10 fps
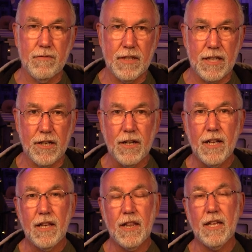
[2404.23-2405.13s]
when they're
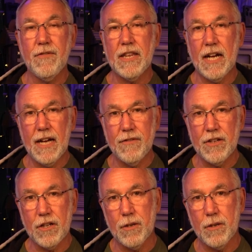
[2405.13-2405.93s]
leaving the hive and they're going